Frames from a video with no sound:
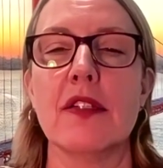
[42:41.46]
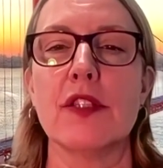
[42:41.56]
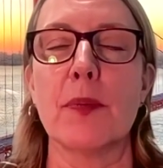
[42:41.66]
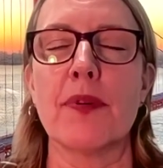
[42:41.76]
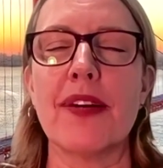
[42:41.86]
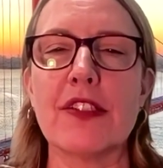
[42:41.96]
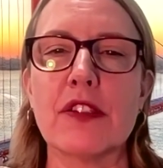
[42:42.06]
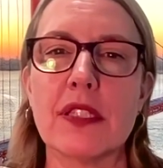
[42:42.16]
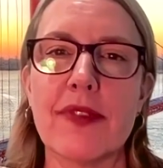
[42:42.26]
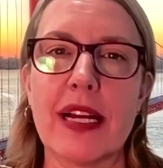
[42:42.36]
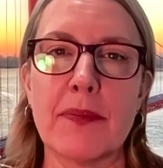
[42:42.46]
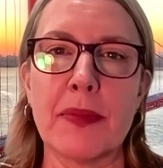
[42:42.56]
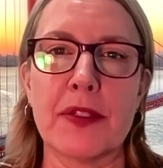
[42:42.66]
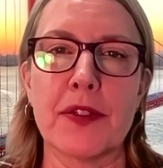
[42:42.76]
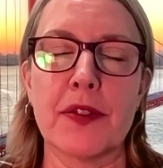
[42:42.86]
So professional
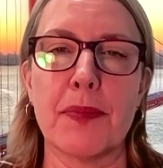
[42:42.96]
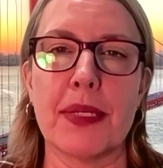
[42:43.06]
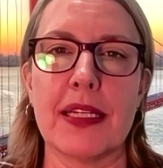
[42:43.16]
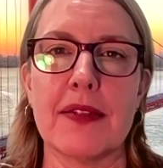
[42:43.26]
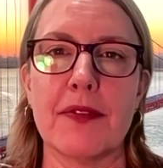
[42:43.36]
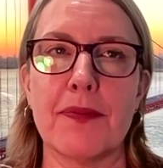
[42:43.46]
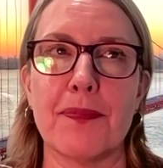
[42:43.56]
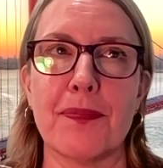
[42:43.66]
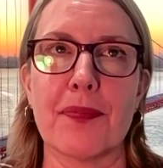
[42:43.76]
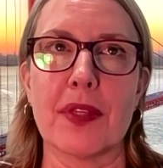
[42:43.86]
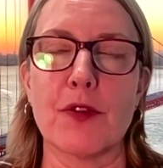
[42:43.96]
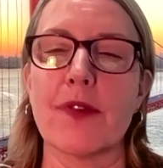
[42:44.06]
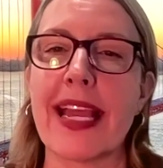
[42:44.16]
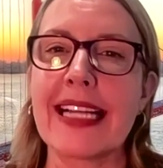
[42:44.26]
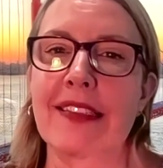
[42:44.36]
development could be sort
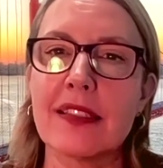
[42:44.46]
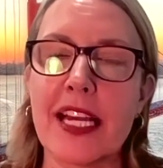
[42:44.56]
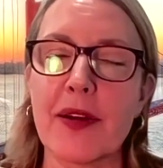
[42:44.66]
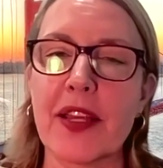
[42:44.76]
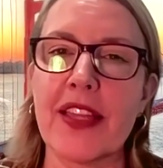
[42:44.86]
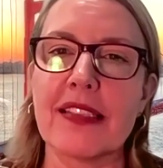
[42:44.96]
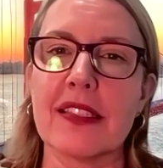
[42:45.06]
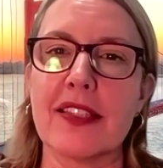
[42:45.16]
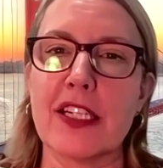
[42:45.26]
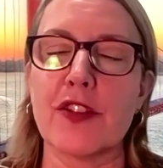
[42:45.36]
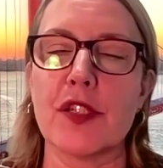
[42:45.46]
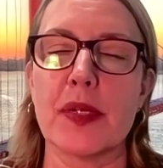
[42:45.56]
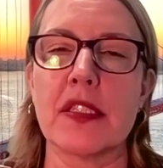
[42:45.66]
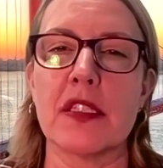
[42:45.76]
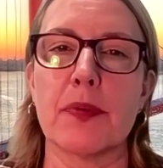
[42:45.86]
of ancillary things that they're
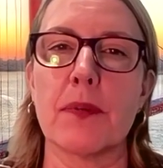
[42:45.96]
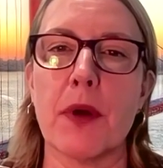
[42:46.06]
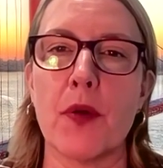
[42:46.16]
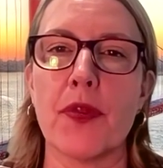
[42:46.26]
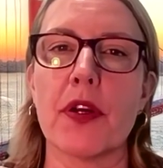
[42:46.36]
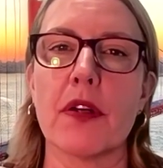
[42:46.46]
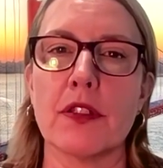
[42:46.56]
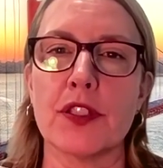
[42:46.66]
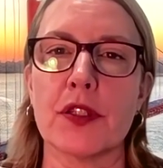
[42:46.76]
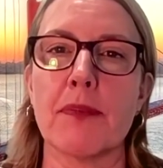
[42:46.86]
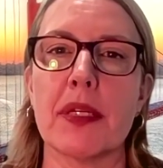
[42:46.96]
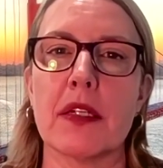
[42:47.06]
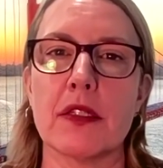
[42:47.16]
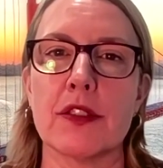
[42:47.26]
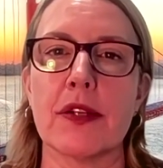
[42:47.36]
doing to promote the culture and be
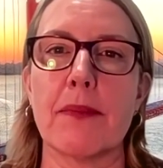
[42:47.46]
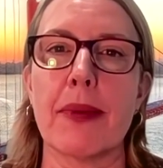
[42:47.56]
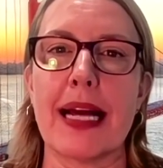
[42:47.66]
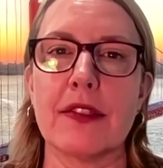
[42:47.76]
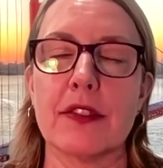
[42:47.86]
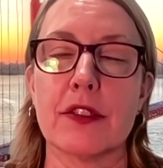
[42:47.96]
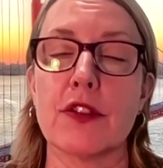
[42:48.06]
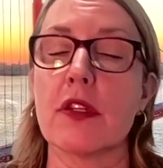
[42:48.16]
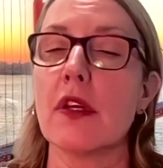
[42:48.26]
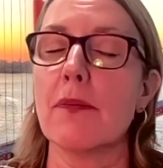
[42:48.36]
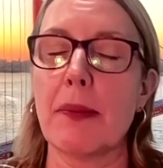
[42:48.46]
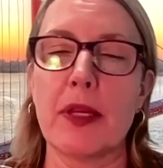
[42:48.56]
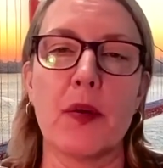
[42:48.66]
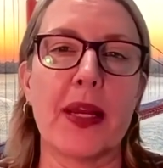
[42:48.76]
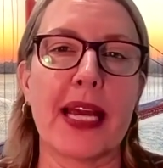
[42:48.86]
culture ambassadors, maybe
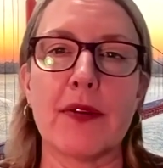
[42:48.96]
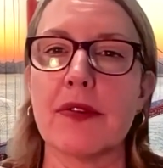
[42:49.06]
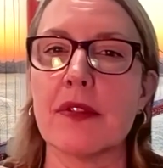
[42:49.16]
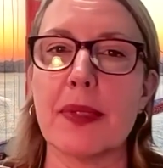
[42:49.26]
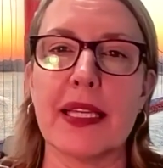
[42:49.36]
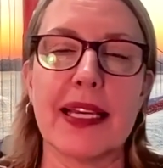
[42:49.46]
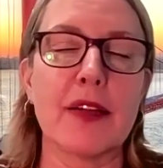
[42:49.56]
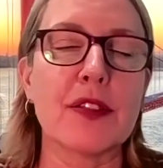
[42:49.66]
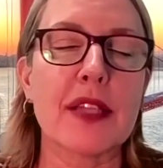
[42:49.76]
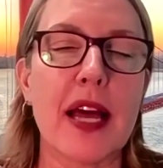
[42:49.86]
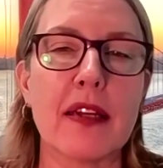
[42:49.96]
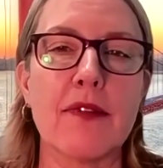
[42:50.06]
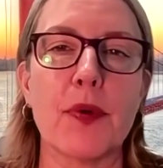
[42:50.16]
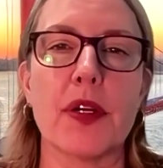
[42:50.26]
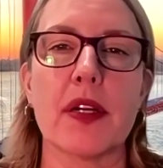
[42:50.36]
going out and speaking outside of
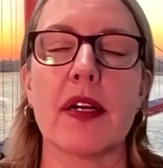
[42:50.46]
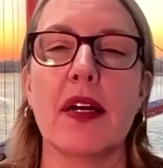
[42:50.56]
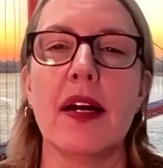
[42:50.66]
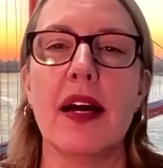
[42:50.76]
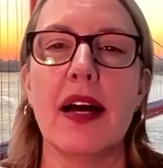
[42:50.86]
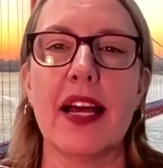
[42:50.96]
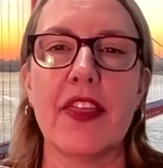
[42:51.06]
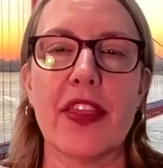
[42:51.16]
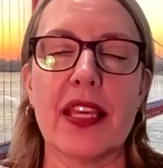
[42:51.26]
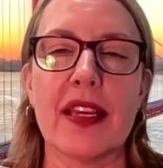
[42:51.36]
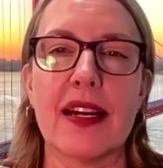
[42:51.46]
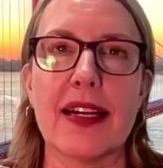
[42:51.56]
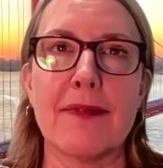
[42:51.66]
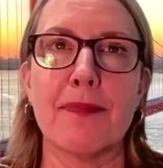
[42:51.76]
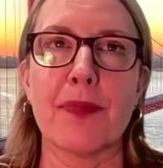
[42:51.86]
work. I think
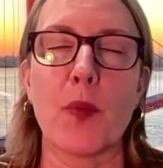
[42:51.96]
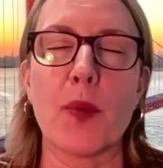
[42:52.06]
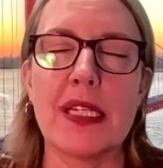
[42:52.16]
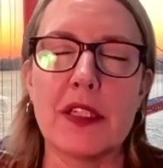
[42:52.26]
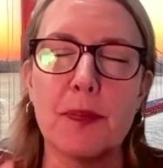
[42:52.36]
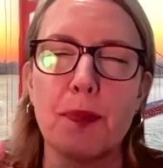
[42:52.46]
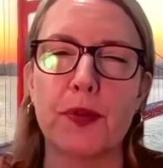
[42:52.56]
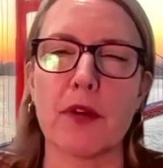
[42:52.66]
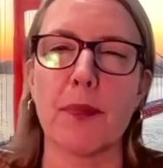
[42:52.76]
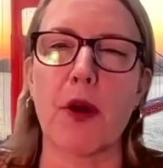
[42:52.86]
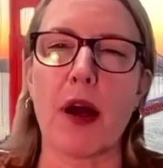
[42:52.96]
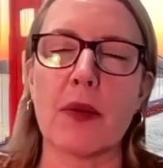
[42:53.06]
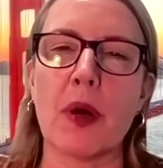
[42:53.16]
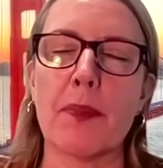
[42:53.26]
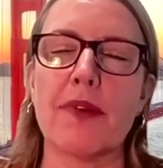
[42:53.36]
we need to sort of broaden
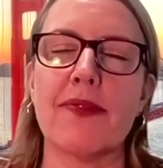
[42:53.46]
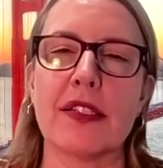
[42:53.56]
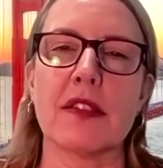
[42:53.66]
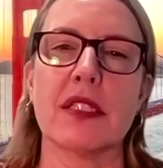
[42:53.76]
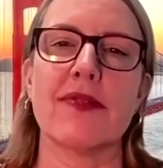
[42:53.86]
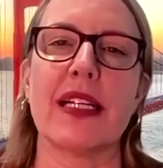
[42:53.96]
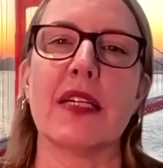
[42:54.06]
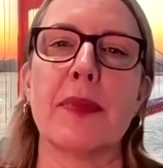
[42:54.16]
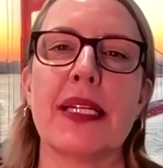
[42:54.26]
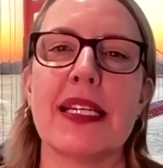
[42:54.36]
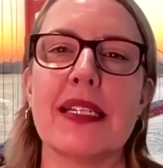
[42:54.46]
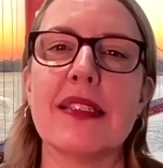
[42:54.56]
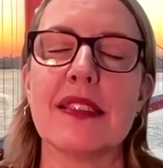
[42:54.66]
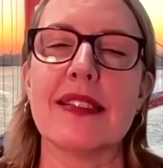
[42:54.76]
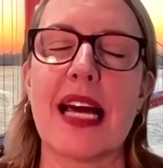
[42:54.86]
what professional development is.
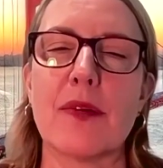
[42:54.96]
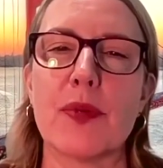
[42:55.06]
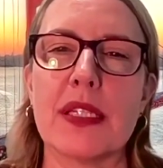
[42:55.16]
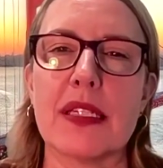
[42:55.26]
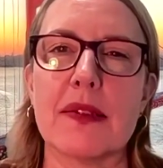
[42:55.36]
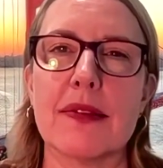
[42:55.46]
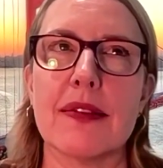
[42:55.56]
It's that really